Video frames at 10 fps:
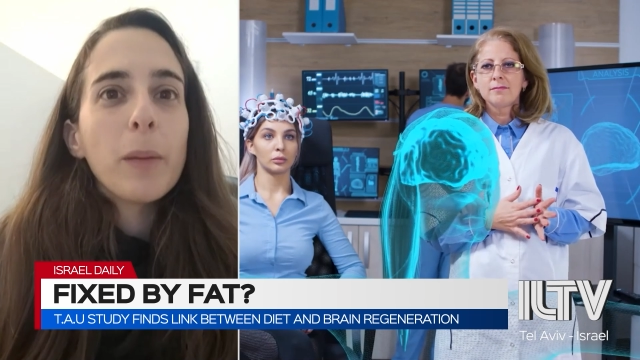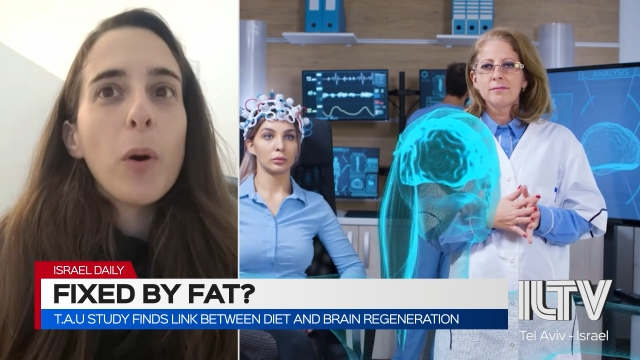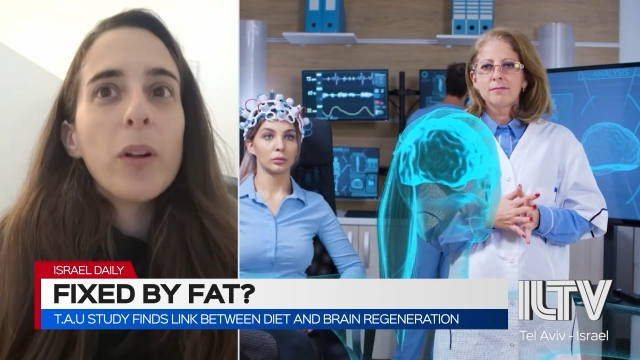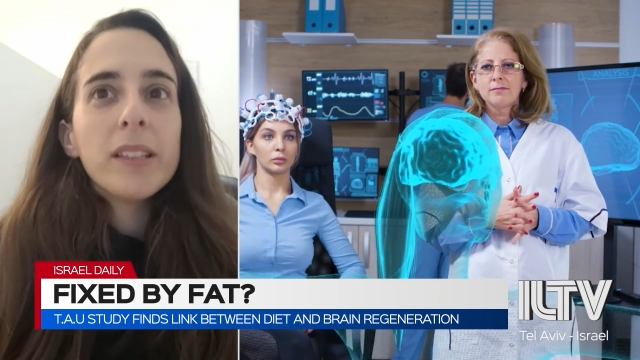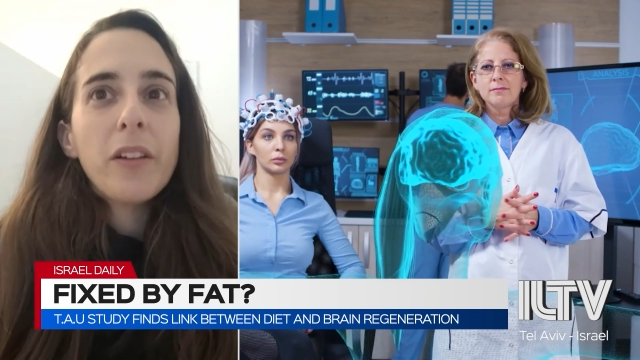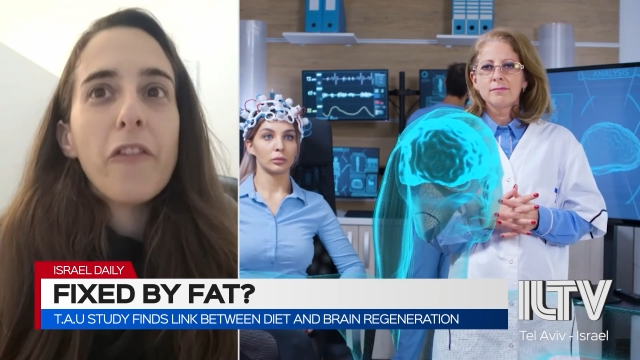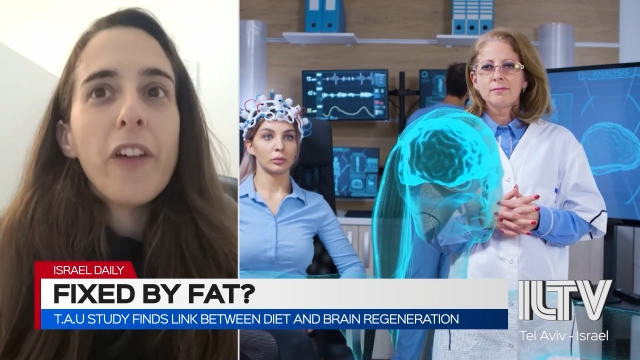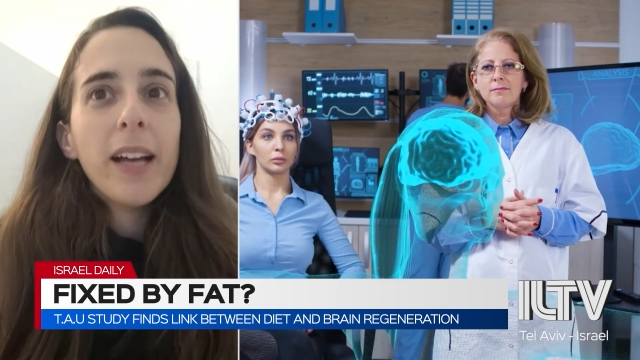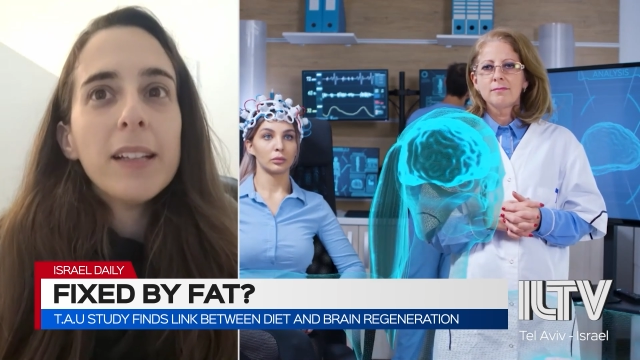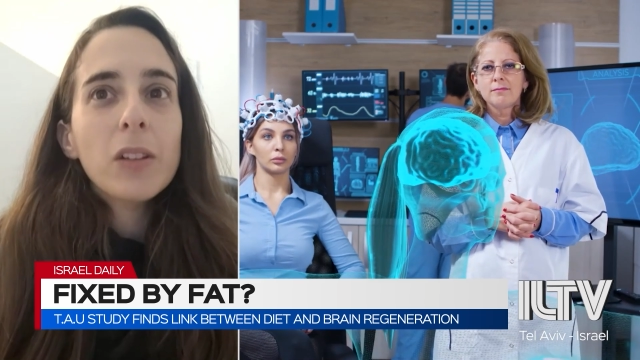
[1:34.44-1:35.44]
Speaker 1: metabolic
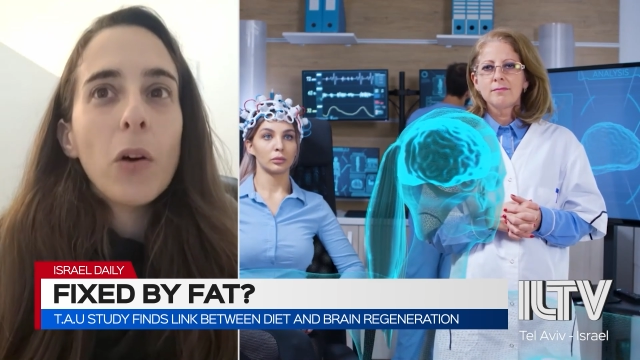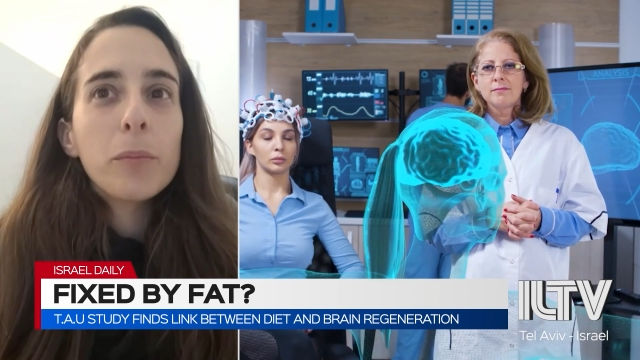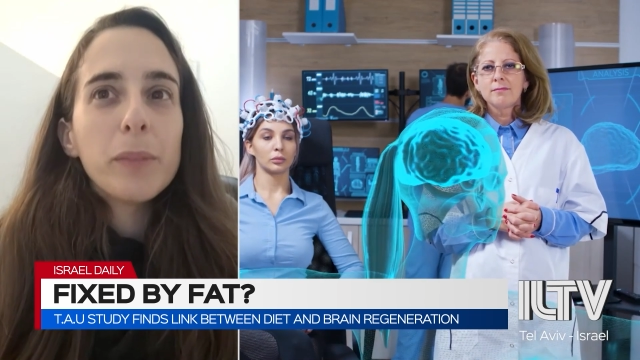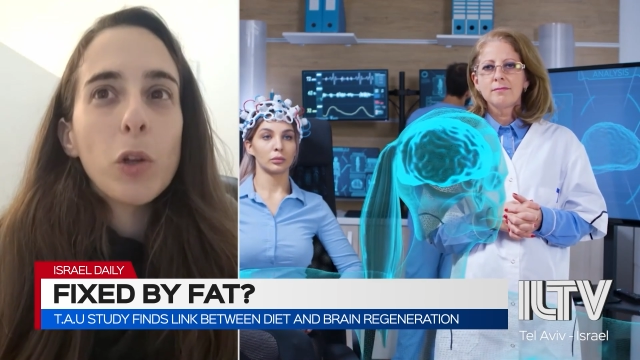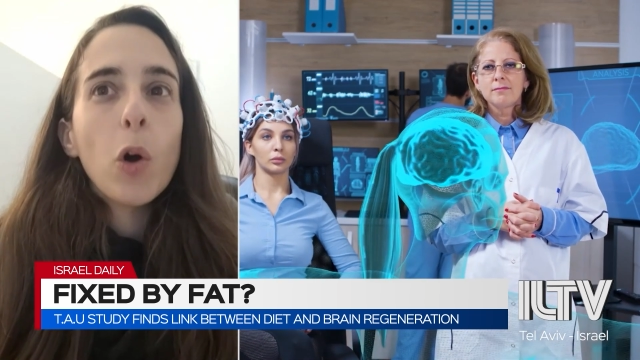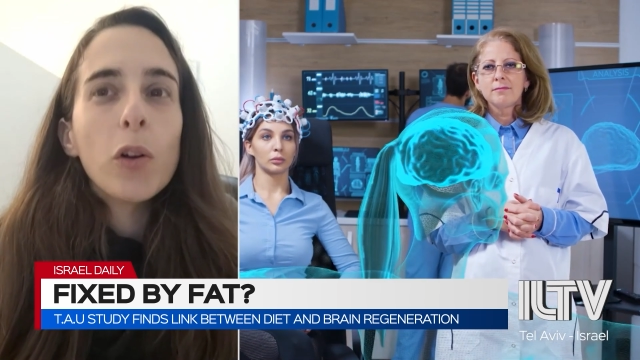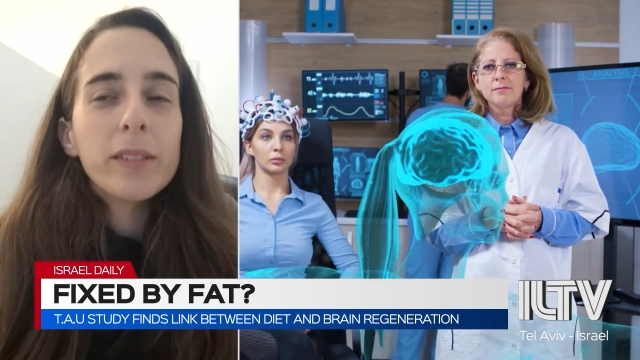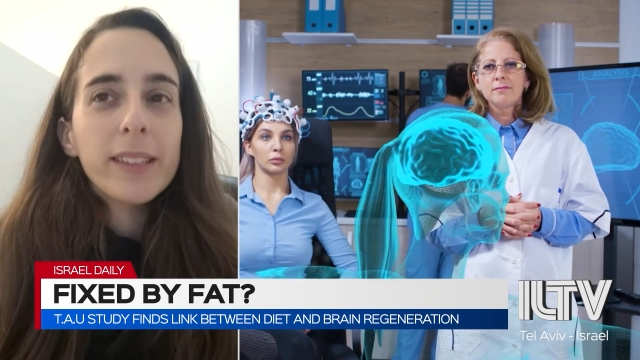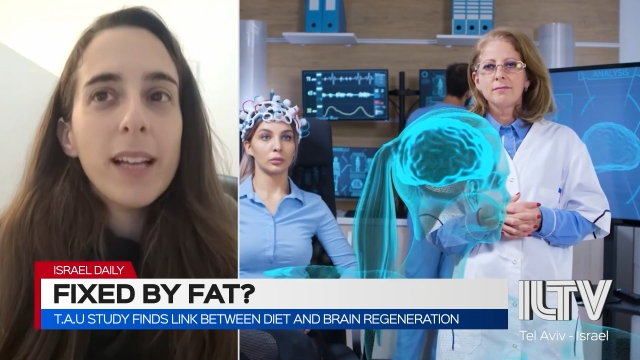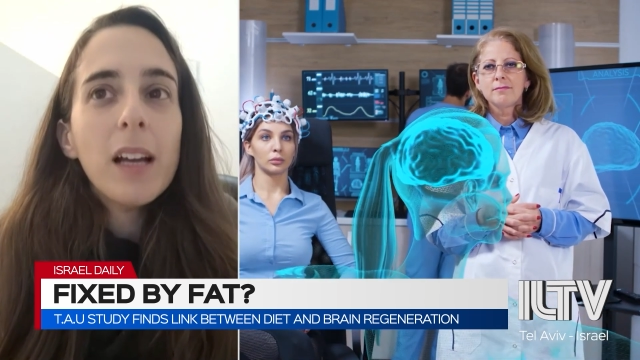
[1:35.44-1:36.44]
effect on
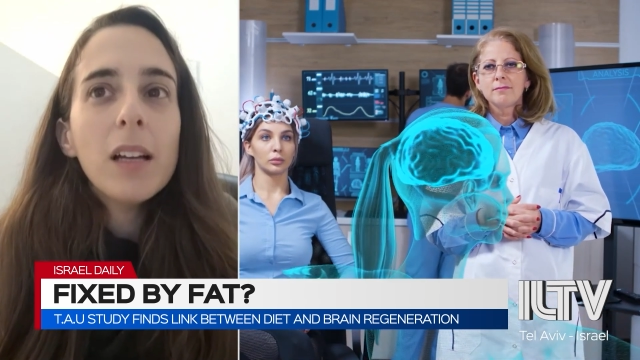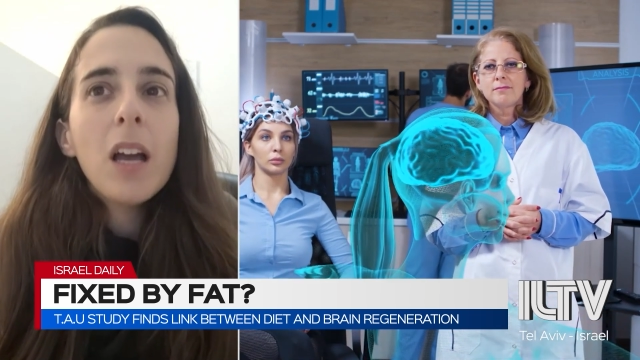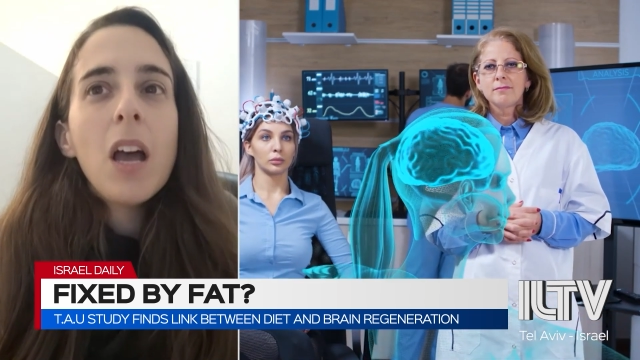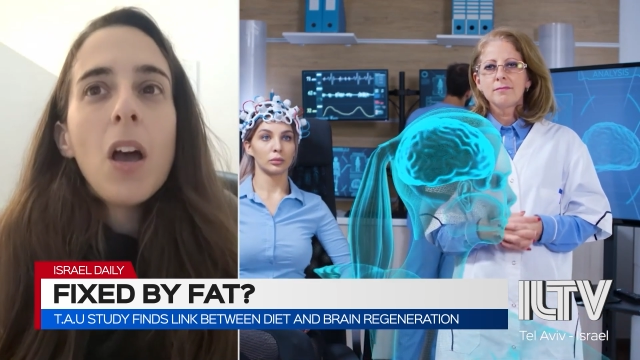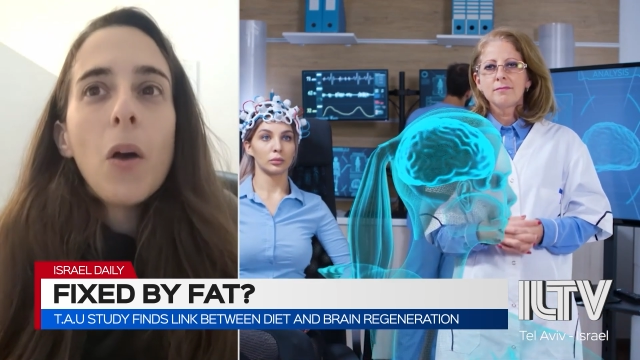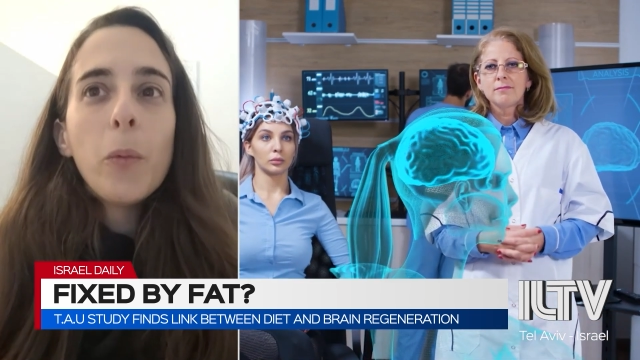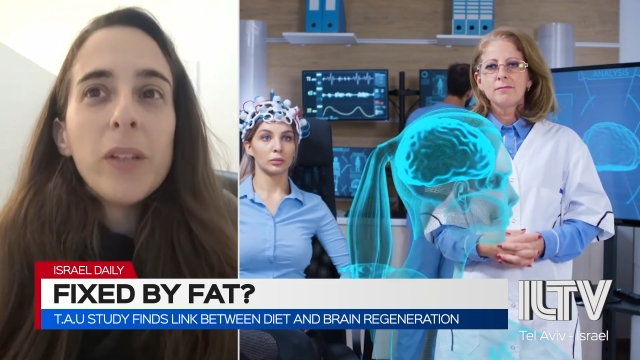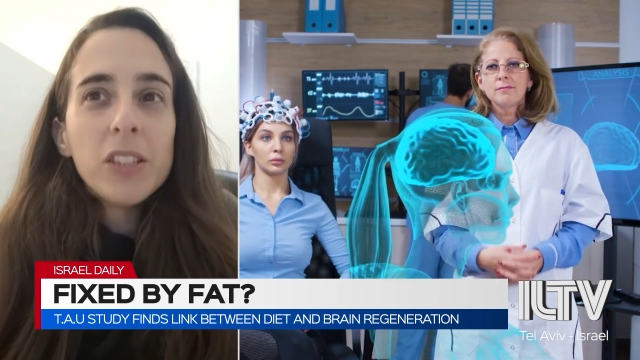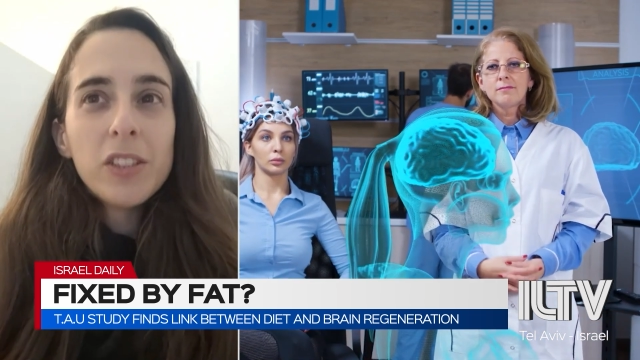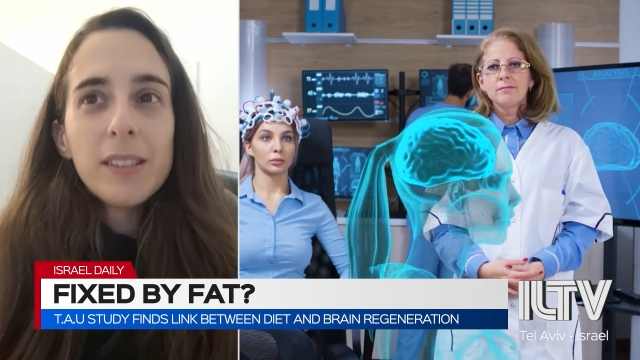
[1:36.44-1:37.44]
mitochondria,
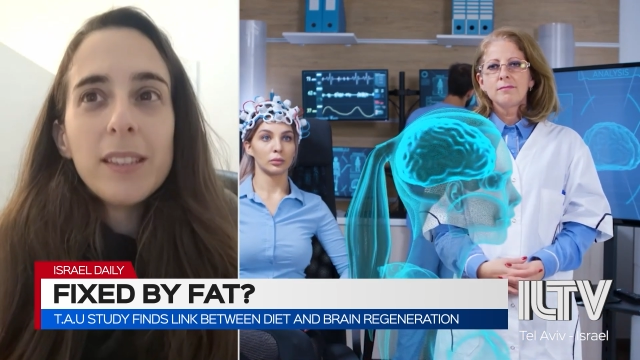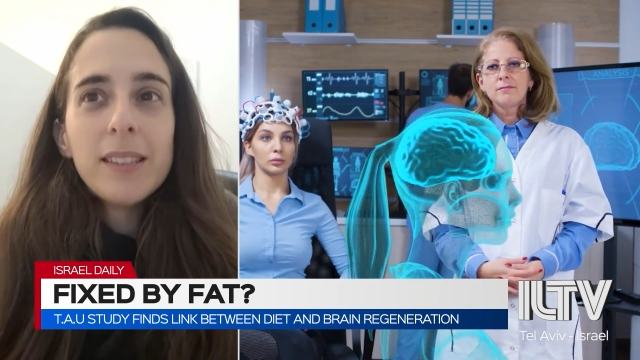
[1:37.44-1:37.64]
which